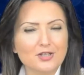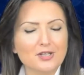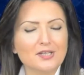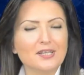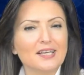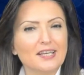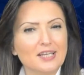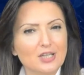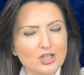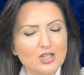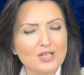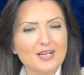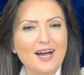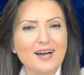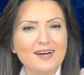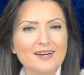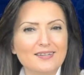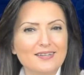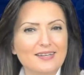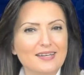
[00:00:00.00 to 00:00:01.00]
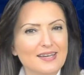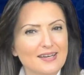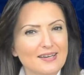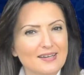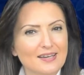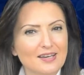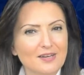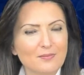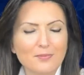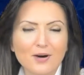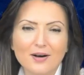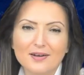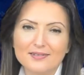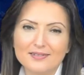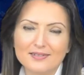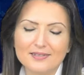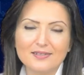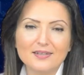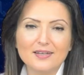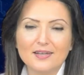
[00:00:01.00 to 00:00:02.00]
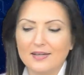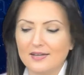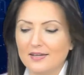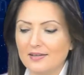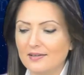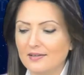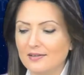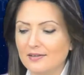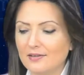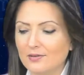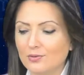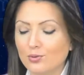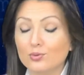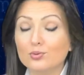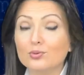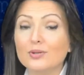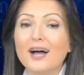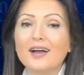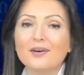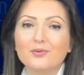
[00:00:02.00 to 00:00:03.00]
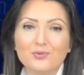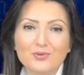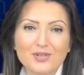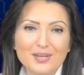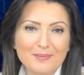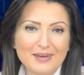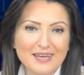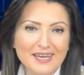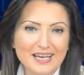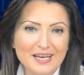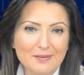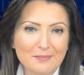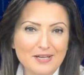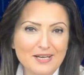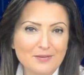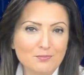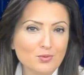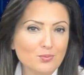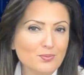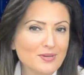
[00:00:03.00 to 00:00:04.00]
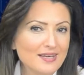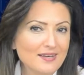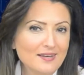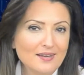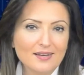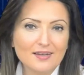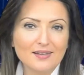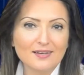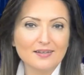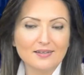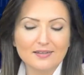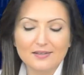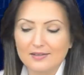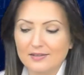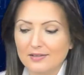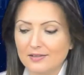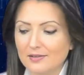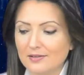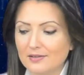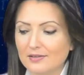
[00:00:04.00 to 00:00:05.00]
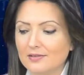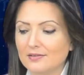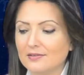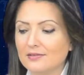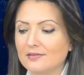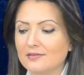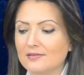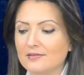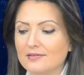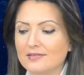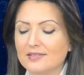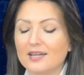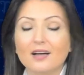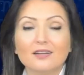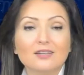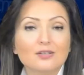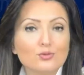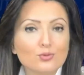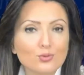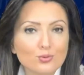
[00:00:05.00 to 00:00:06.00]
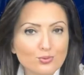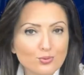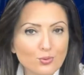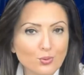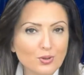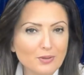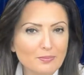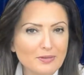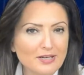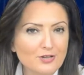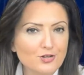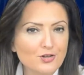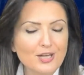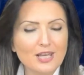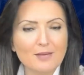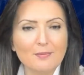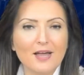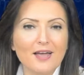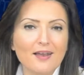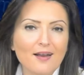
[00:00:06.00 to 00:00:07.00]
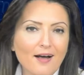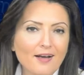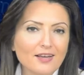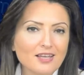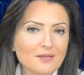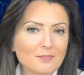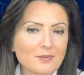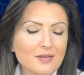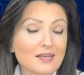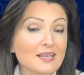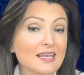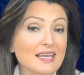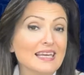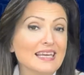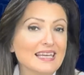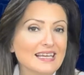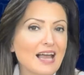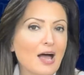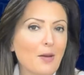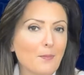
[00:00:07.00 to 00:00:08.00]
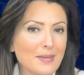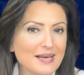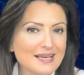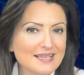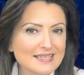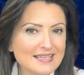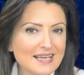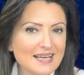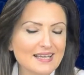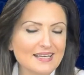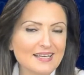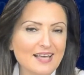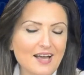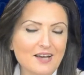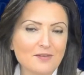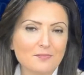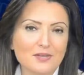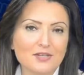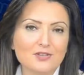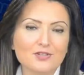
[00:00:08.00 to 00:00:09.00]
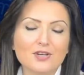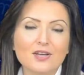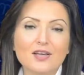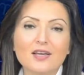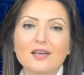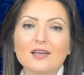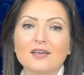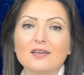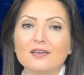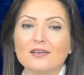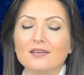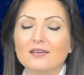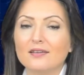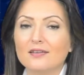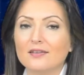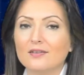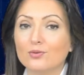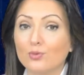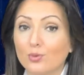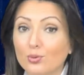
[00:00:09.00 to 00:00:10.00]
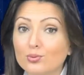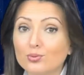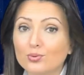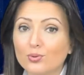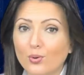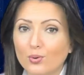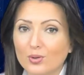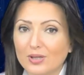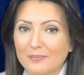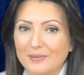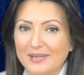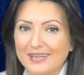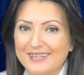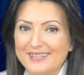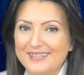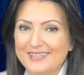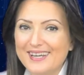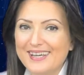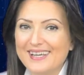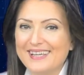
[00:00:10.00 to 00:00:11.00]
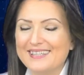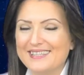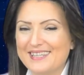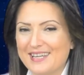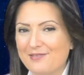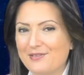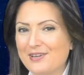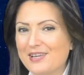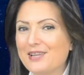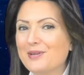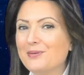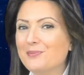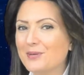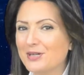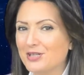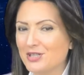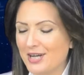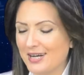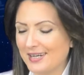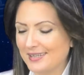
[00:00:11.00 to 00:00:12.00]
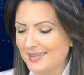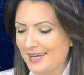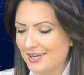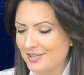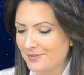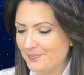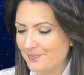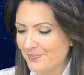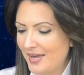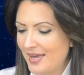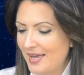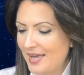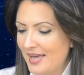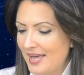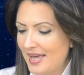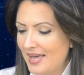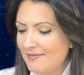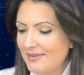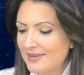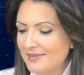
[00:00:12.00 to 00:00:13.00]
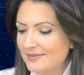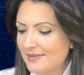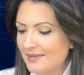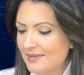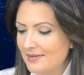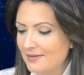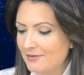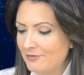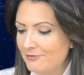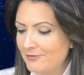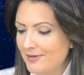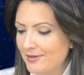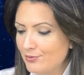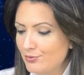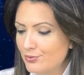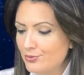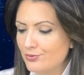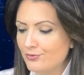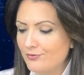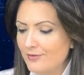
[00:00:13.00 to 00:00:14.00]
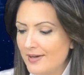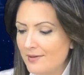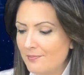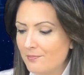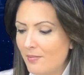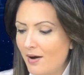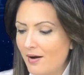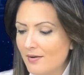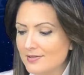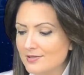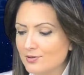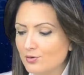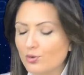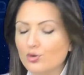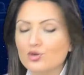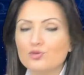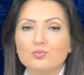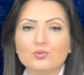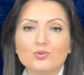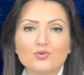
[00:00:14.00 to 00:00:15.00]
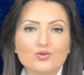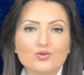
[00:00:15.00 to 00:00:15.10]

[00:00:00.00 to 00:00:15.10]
Just like this can be a health problem, it can also be any case that we have to take care of. Yes, Mars and Venus will be progressing in Aries. The progression of these two signs in Aries, especially attracting attention on financial subjects and sharings with others.